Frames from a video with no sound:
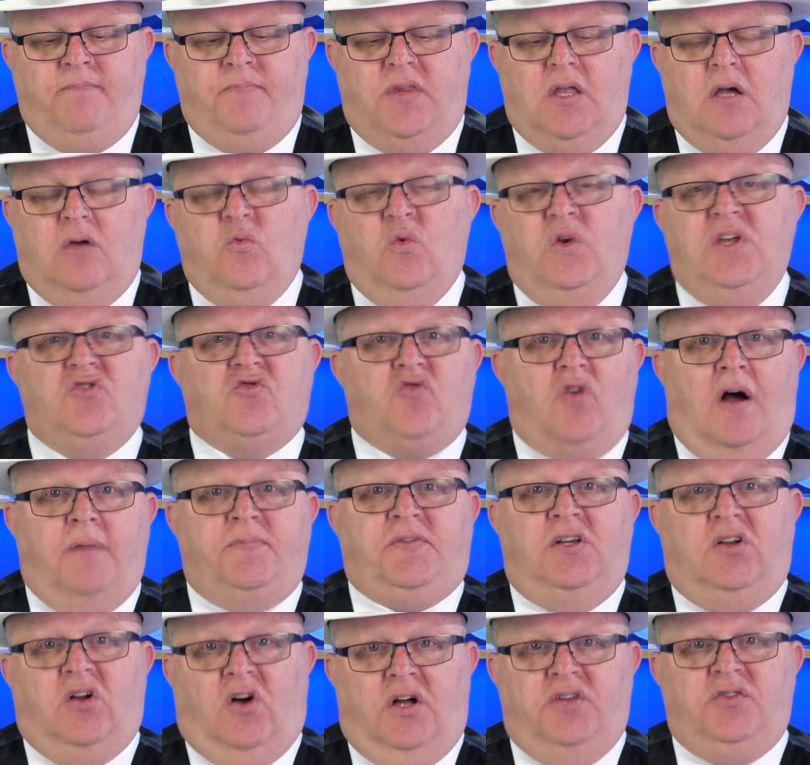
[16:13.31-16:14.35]
we
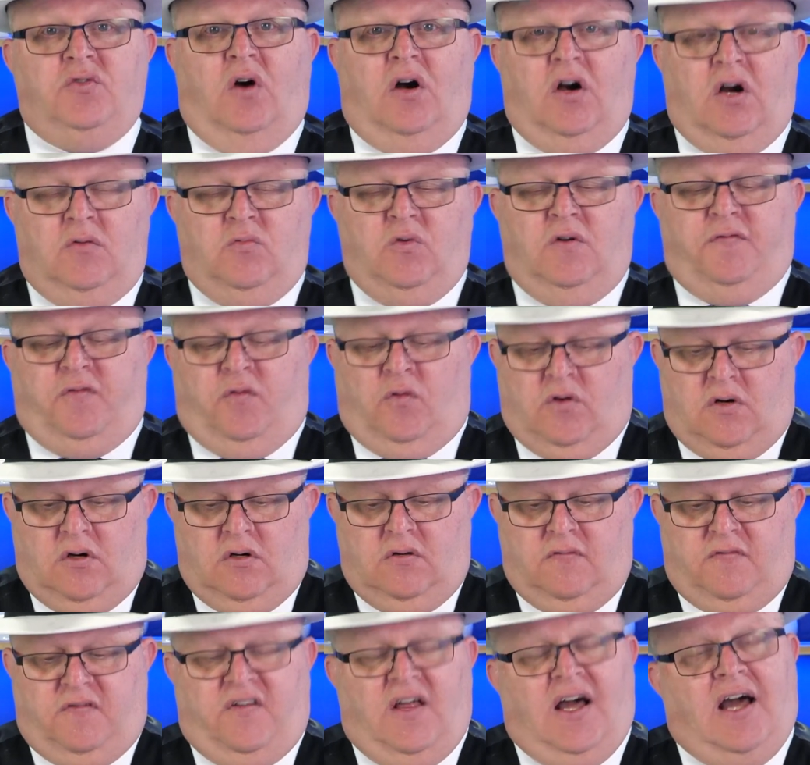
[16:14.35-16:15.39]
dropped it onto a hardwood floor,
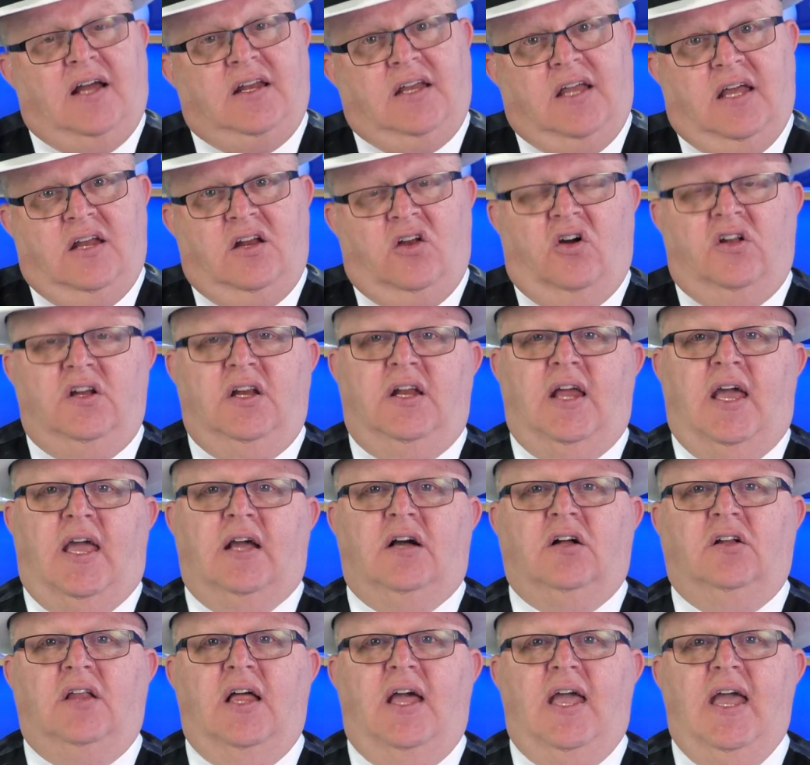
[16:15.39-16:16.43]
flat and on an
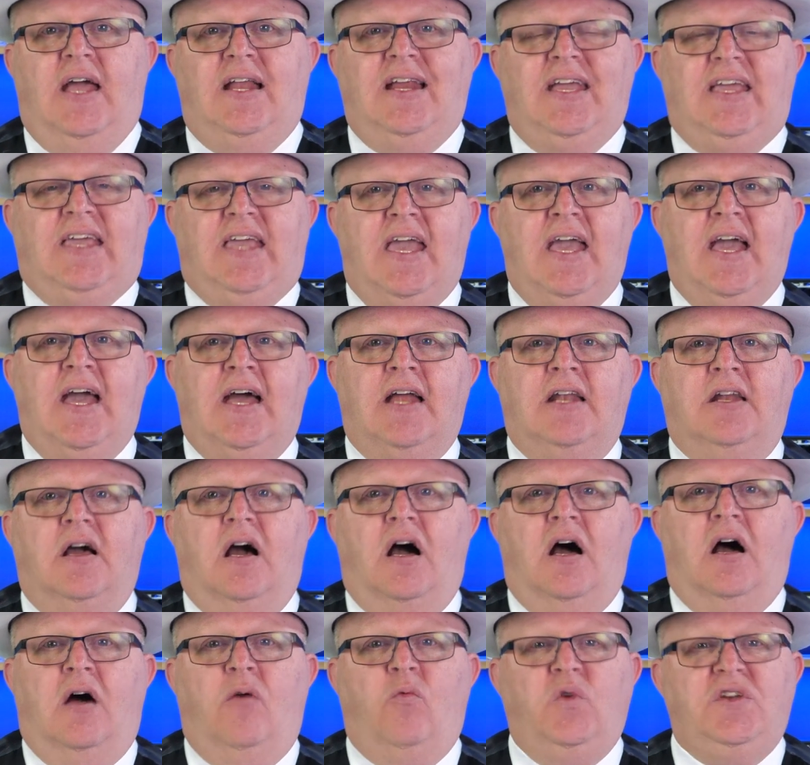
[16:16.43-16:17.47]
angle. And again,
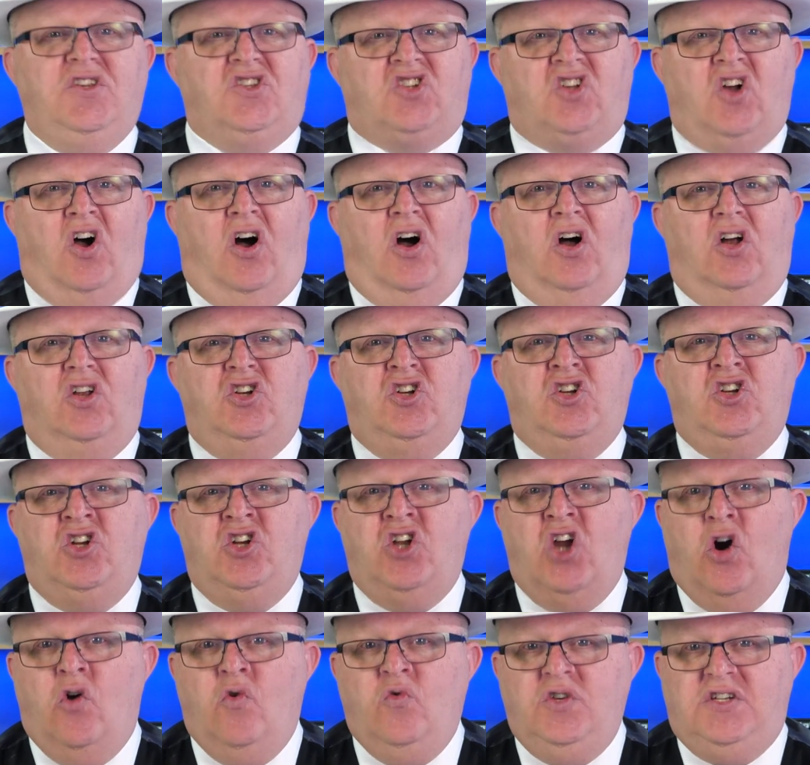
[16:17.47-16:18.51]
we saw
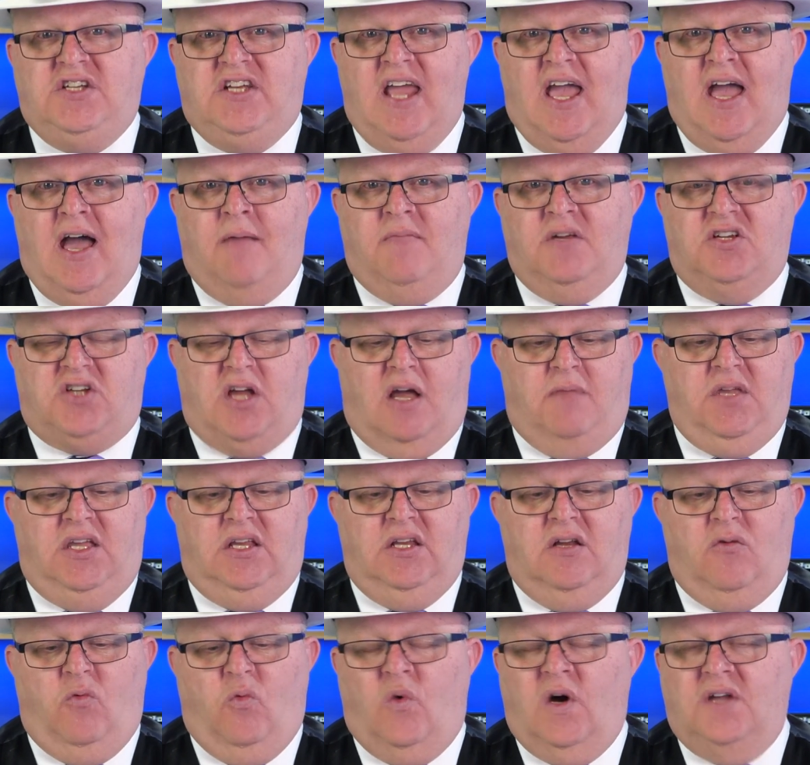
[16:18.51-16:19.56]
no damage,
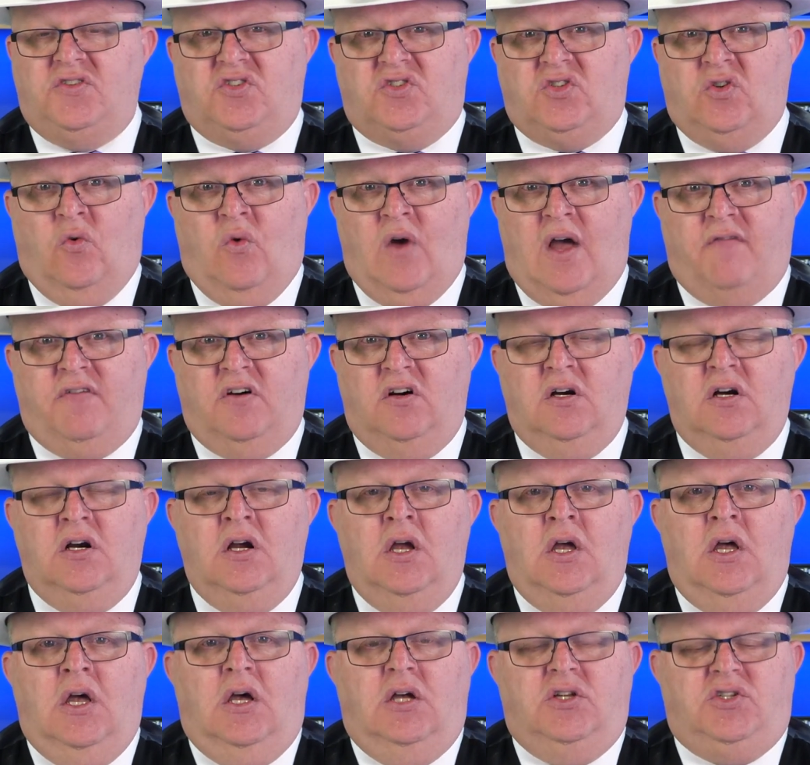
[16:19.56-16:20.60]
whatsoever,
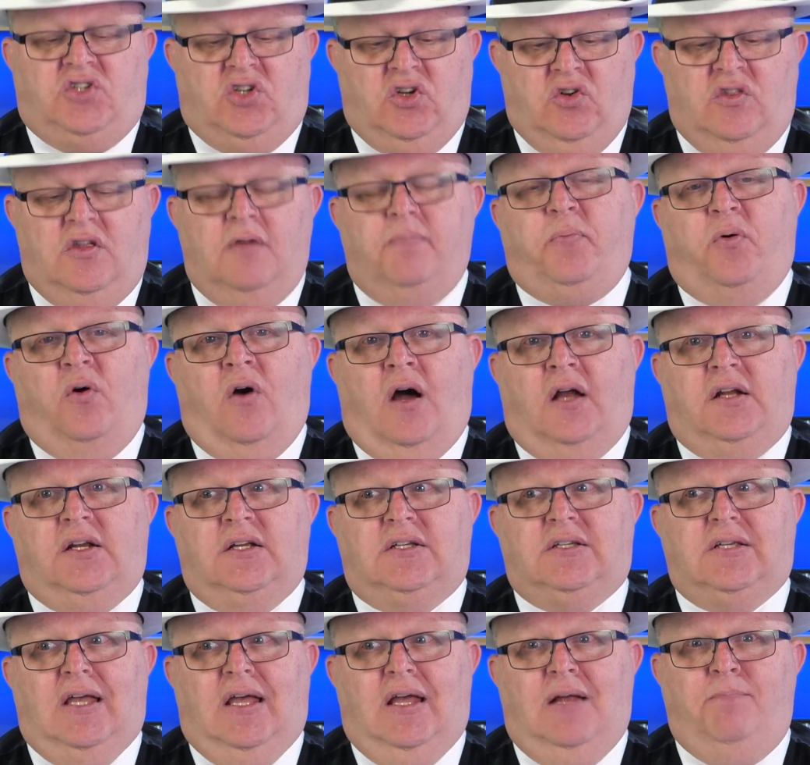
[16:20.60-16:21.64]
to the
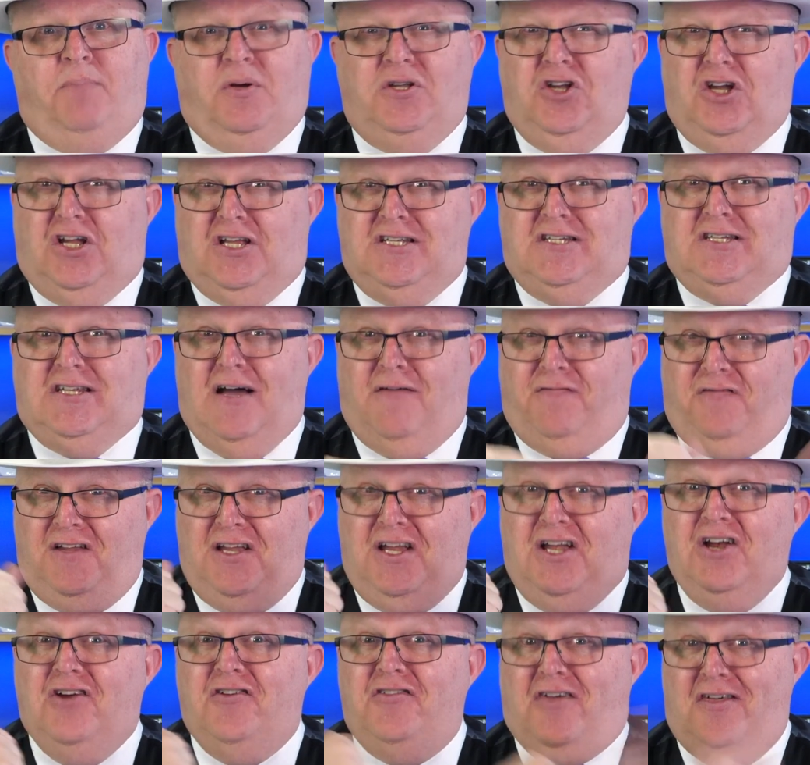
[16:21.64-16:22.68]
product, but you could definitely
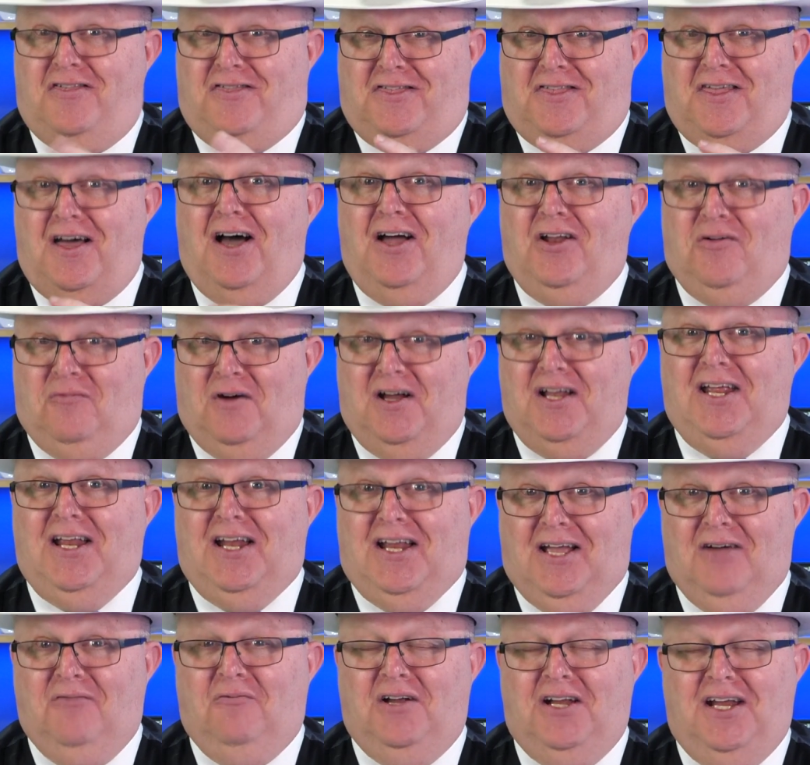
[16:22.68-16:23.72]
hear the thud when it
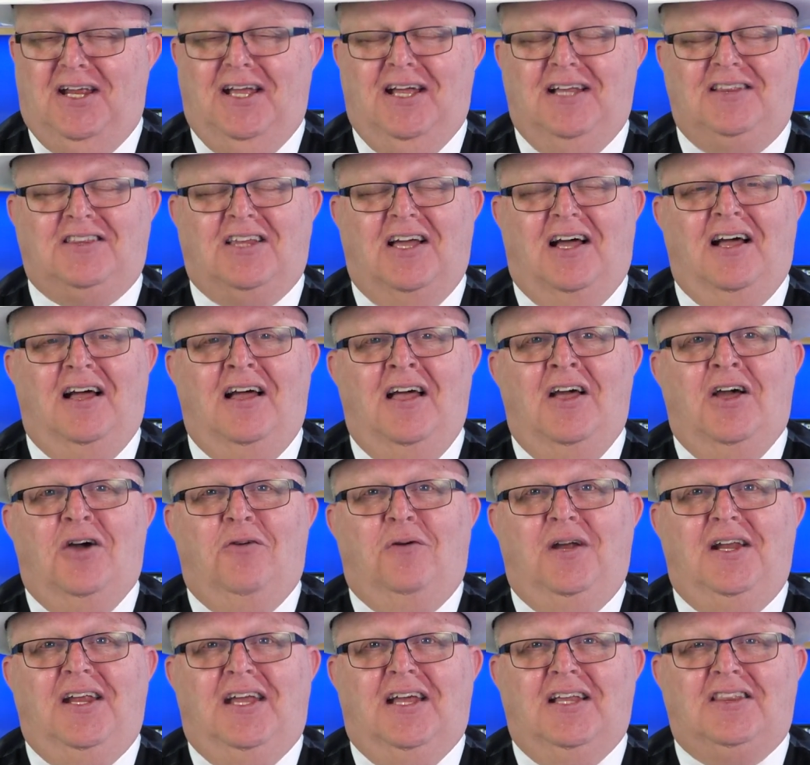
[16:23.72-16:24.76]
hit
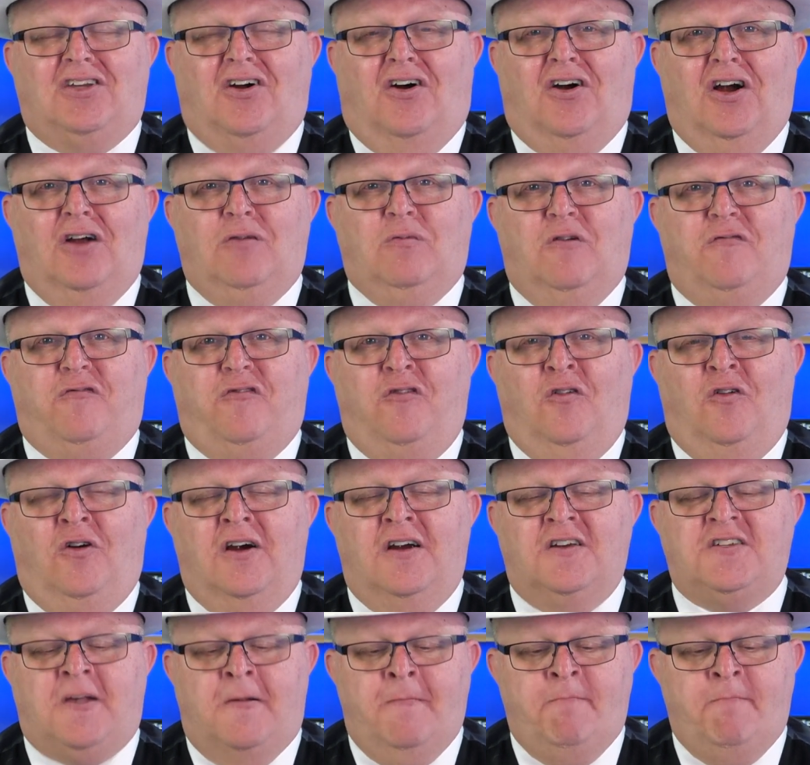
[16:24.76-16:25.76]
the hardwood floors.